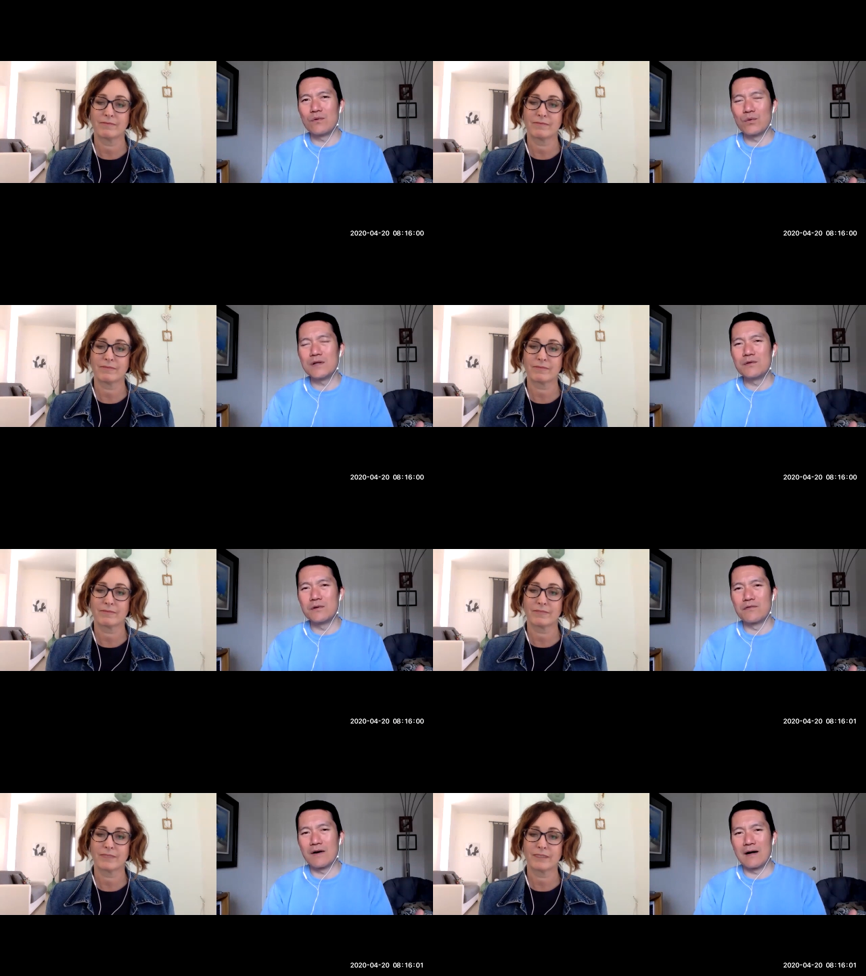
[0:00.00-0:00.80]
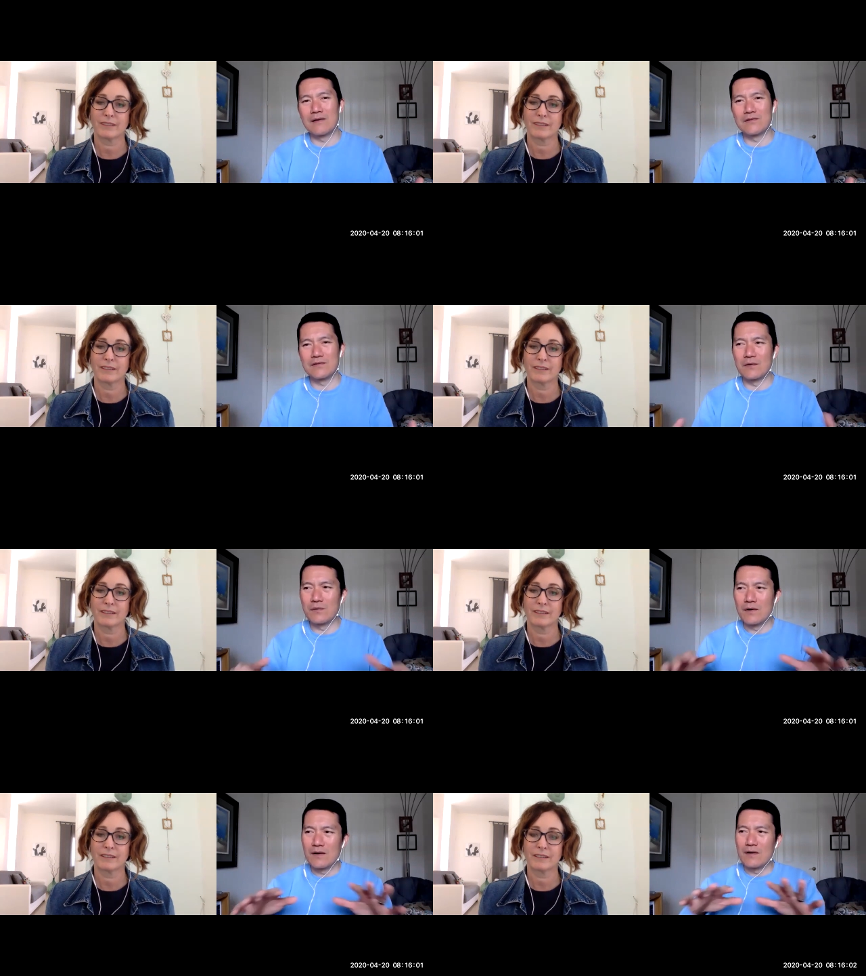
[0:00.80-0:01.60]
Speaker 1: what, what do you advise
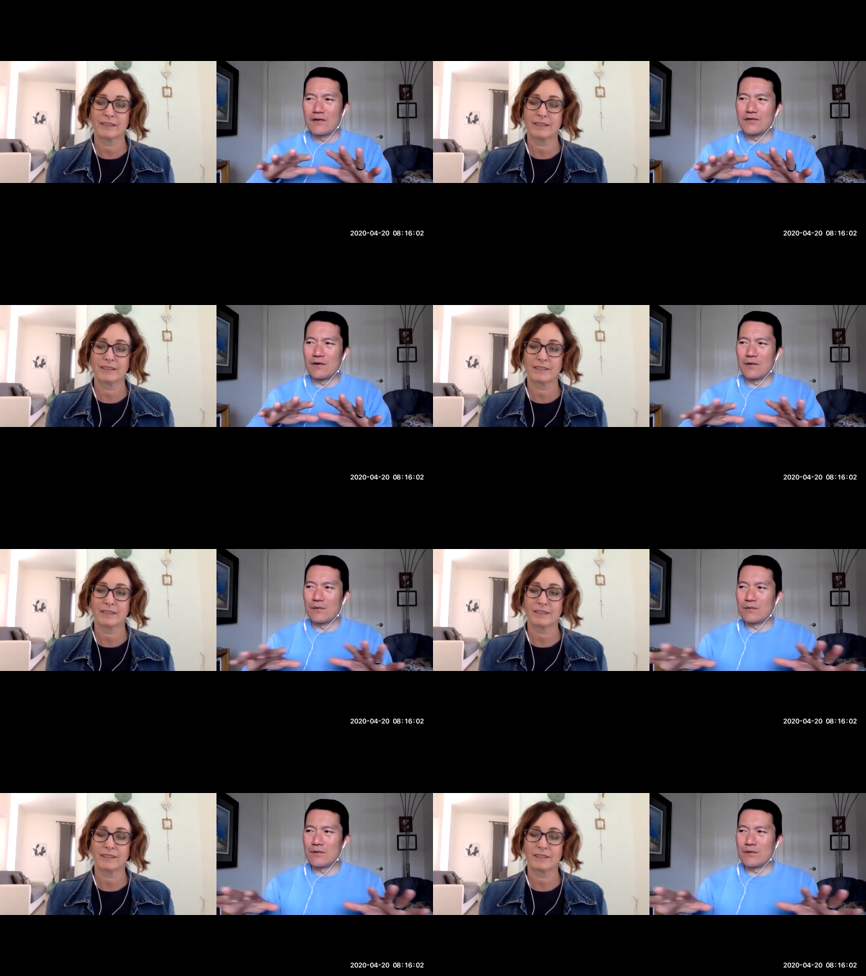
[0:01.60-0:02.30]
so so yeah.